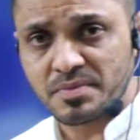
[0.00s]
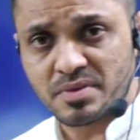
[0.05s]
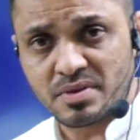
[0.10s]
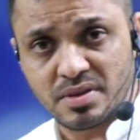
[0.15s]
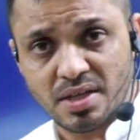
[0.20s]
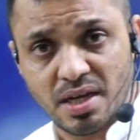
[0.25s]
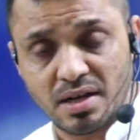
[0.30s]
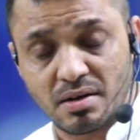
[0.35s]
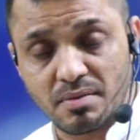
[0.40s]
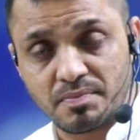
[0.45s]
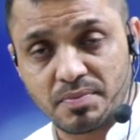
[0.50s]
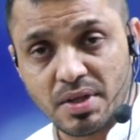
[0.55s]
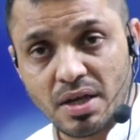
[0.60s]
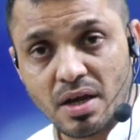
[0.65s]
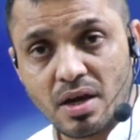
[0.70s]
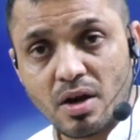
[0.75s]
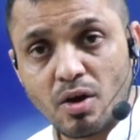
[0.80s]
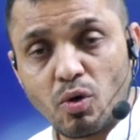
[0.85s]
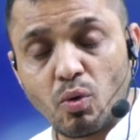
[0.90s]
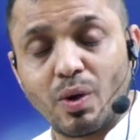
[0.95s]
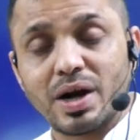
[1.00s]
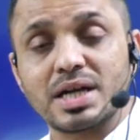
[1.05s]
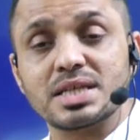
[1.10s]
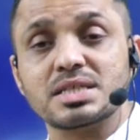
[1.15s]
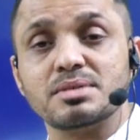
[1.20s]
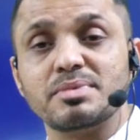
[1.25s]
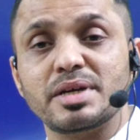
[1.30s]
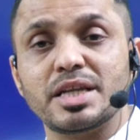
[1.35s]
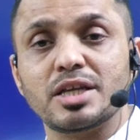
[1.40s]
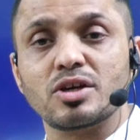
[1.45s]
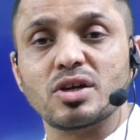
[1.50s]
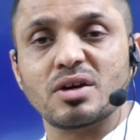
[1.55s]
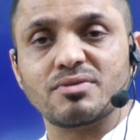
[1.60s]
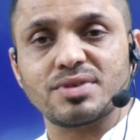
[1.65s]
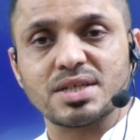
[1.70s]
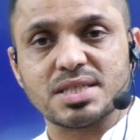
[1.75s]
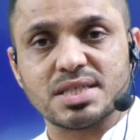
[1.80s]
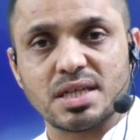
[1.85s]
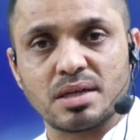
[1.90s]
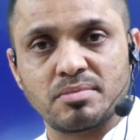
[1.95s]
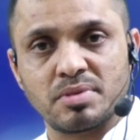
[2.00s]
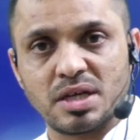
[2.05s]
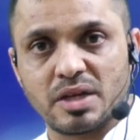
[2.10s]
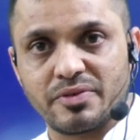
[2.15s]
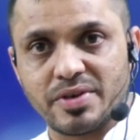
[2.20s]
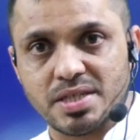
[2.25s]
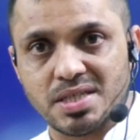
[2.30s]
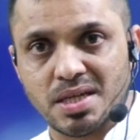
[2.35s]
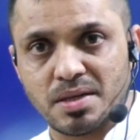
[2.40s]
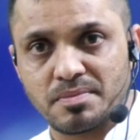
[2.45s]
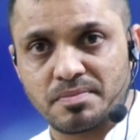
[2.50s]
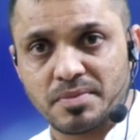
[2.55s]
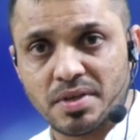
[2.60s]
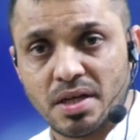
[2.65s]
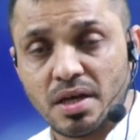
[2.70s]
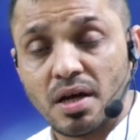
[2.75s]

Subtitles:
Then, what is the meaning of the stapled visa?